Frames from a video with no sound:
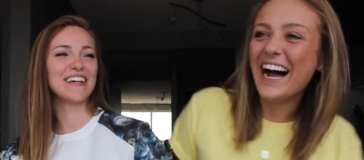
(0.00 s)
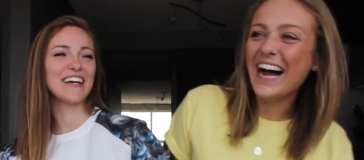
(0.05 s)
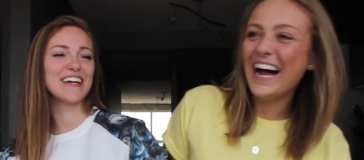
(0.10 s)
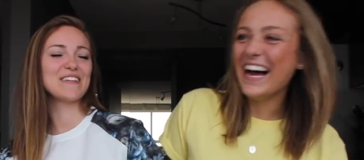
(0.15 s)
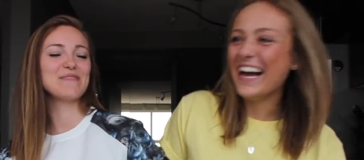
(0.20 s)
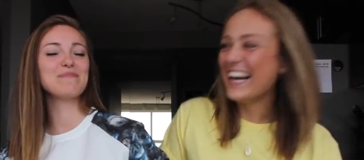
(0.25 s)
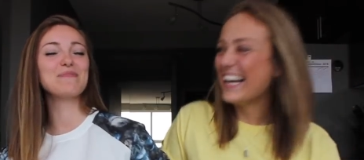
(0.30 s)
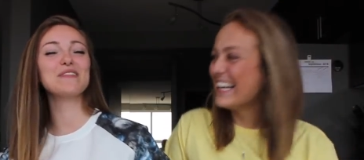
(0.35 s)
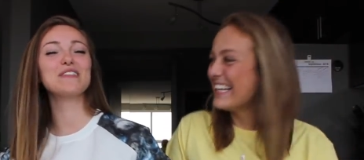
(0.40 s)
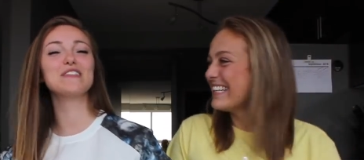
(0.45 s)

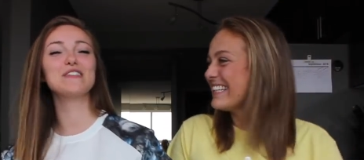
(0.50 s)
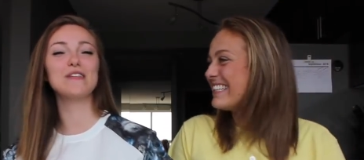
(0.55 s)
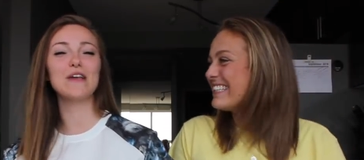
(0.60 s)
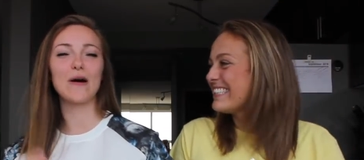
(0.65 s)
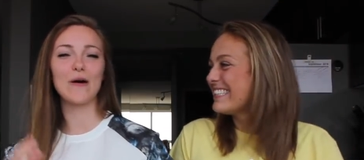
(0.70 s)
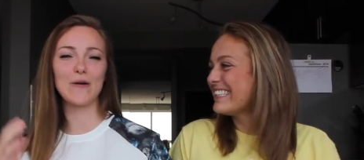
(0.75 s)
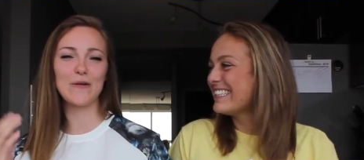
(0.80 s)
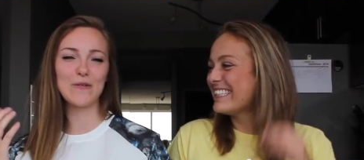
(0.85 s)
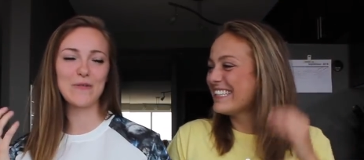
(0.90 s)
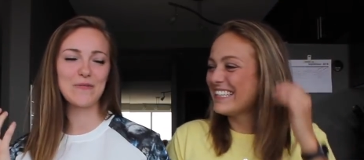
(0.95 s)
Speaker 1: okay,
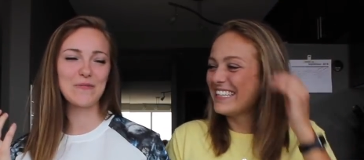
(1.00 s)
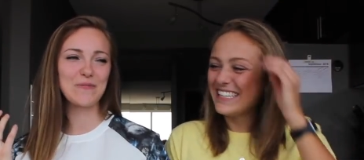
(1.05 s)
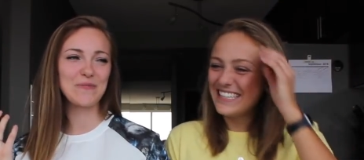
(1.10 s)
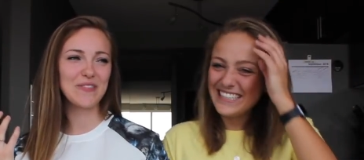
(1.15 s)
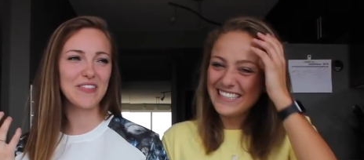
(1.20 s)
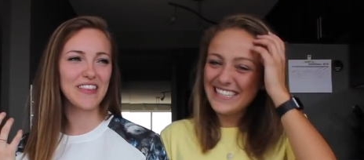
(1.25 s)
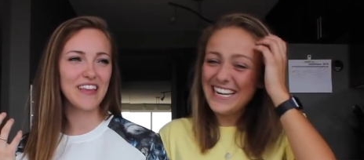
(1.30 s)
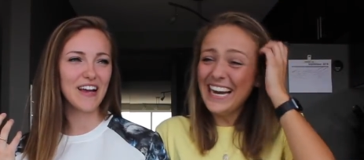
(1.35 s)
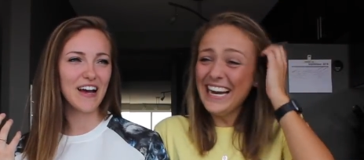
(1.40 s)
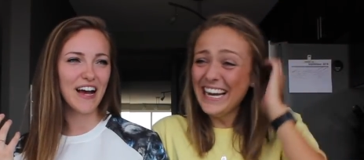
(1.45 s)
so
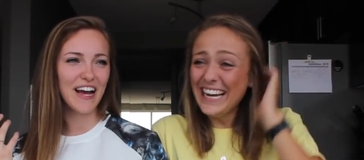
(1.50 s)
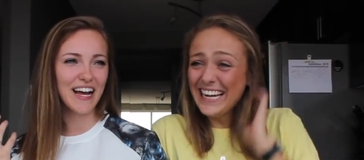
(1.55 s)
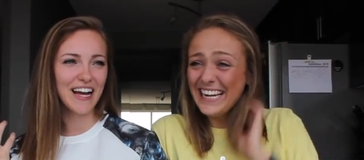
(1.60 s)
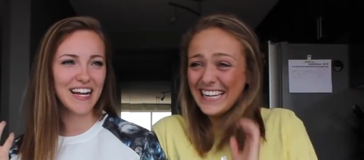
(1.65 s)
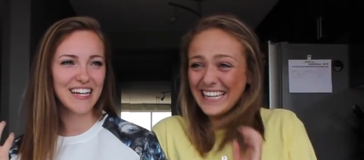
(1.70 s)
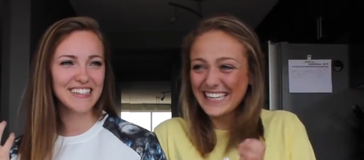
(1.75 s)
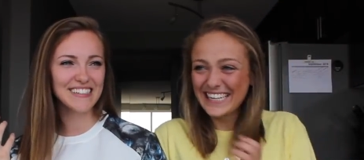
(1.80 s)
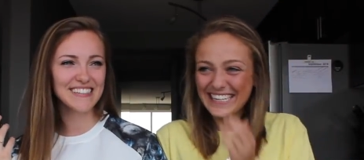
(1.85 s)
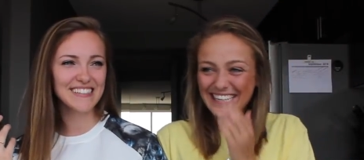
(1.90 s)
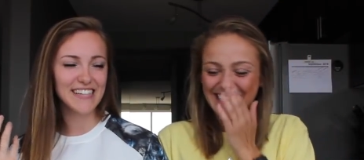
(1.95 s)

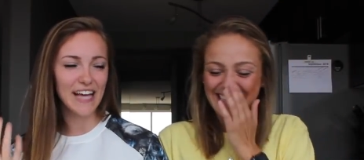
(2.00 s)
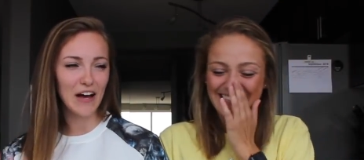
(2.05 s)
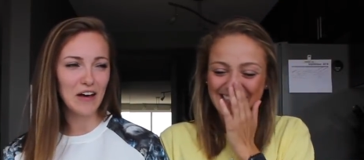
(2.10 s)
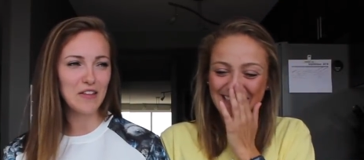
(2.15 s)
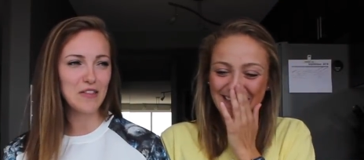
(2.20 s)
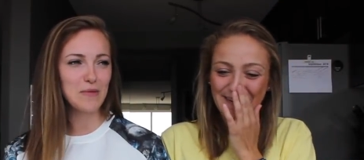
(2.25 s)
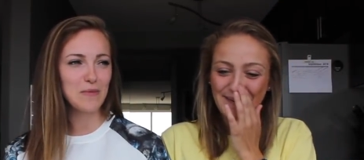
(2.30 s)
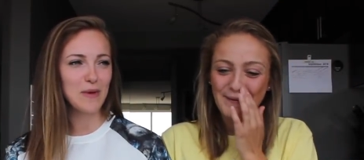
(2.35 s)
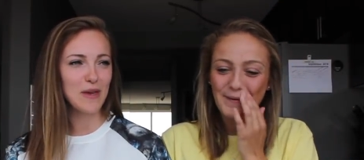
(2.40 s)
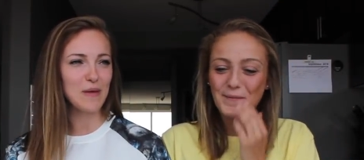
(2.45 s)

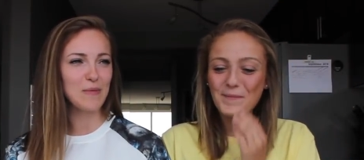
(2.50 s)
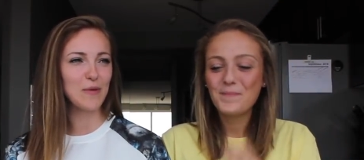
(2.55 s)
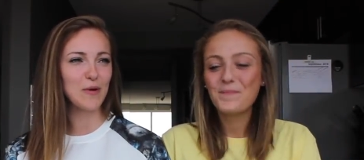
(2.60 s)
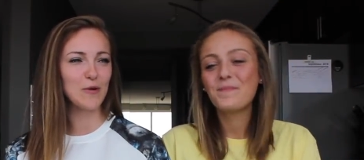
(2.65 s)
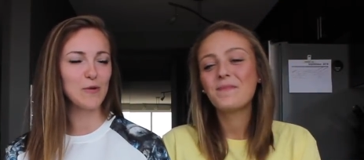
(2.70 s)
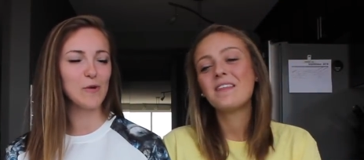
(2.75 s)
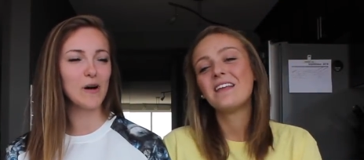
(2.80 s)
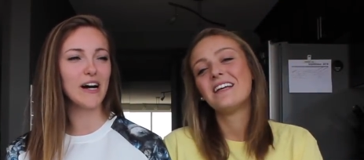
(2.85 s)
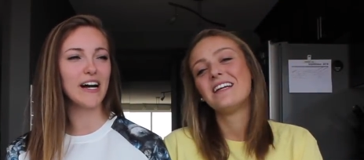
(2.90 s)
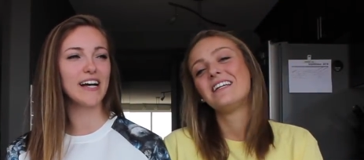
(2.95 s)
tell the
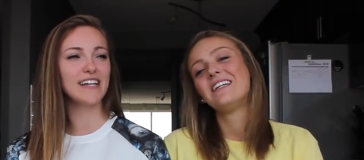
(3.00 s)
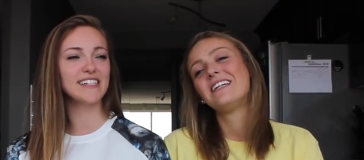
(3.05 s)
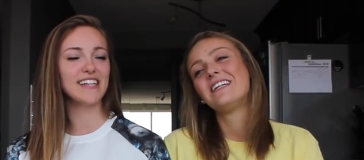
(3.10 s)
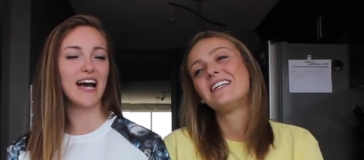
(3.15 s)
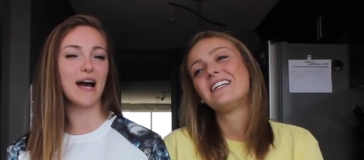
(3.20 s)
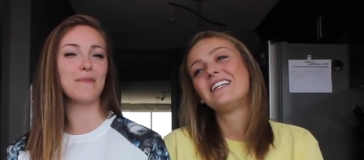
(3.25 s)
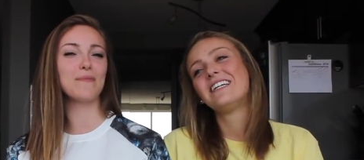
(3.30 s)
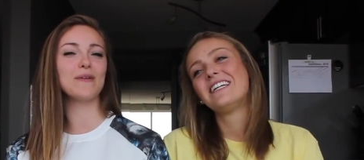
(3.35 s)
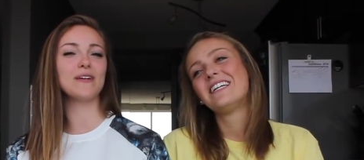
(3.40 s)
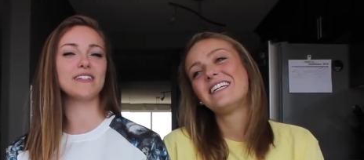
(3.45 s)
people what has
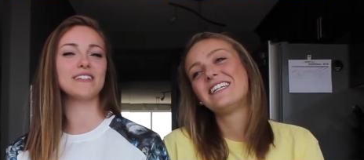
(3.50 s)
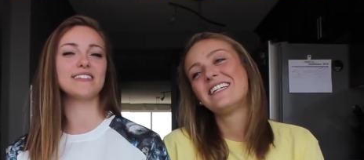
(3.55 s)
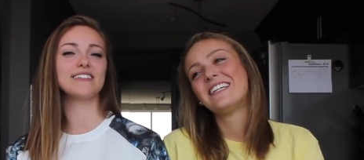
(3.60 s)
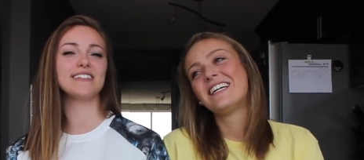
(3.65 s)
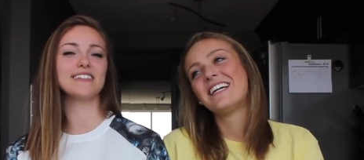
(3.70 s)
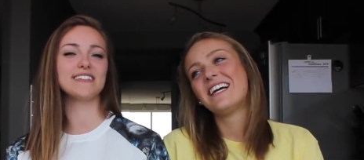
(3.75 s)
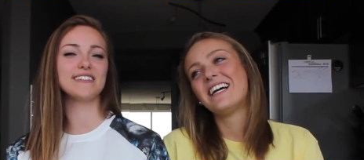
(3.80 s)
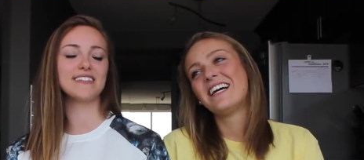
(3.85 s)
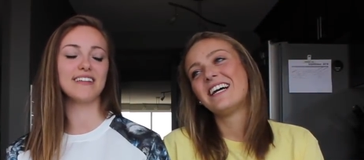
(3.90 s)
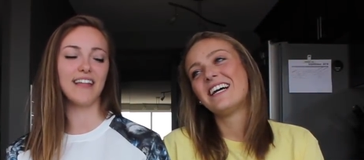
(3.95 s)
happened
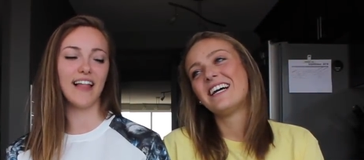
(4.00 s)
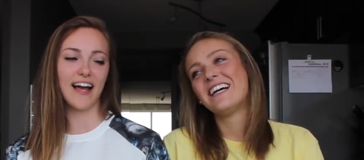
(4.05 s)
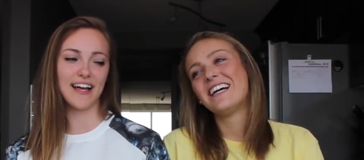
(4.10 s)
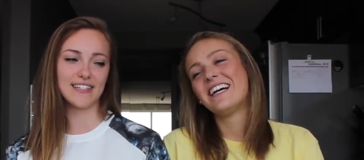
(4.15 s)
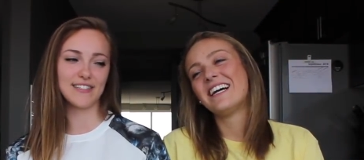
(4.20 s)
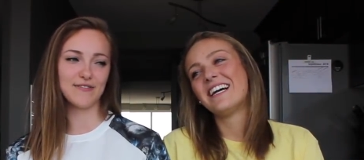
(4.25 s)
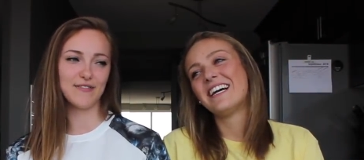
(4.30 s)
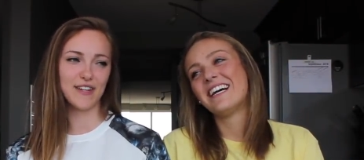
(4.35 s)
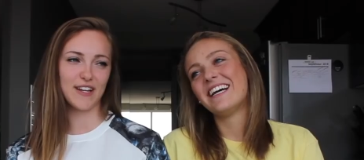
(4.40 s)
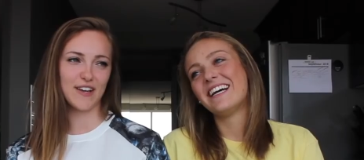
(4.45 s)
since the
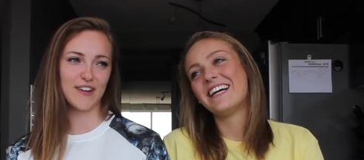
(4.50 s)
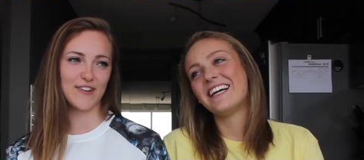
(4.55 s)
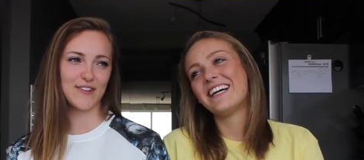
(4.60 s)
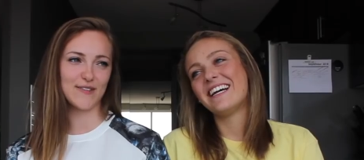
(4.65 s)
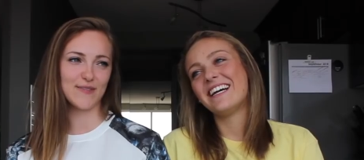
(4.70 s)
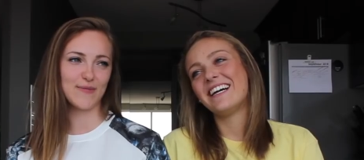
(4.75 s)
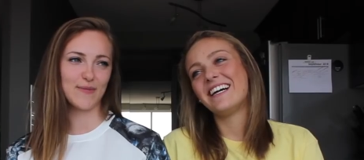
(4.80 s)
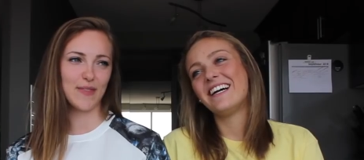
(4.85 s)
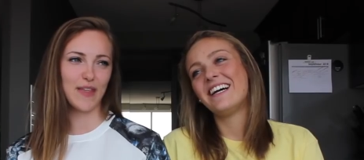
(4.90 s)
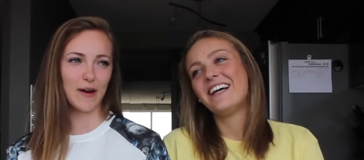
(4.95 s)
last
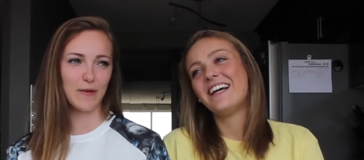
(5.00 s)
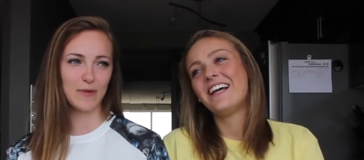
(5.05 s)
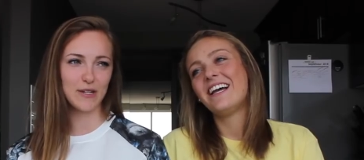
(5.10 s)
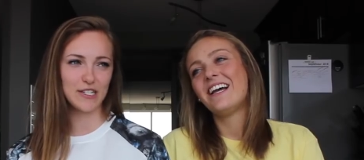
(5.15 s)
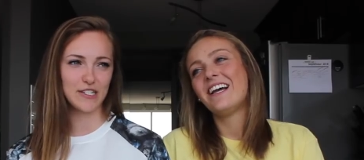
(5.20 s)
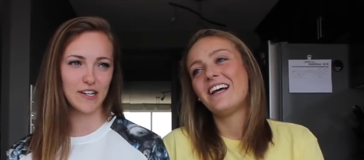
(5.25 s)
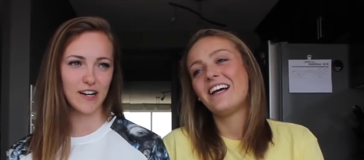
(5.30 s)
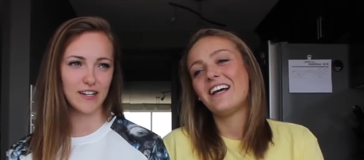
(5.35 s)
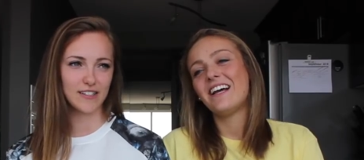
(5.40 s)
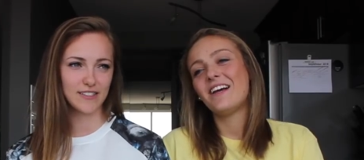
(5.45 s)
video that we
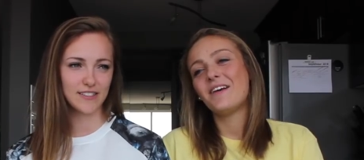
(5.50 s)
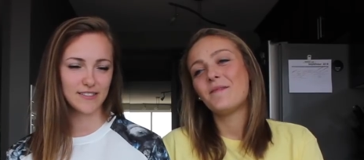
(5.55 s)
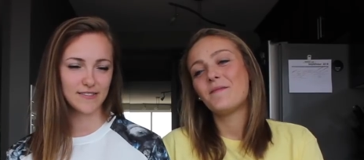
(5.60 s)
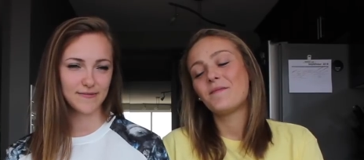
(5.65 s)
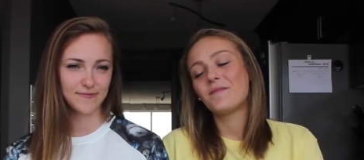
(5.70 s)
shot.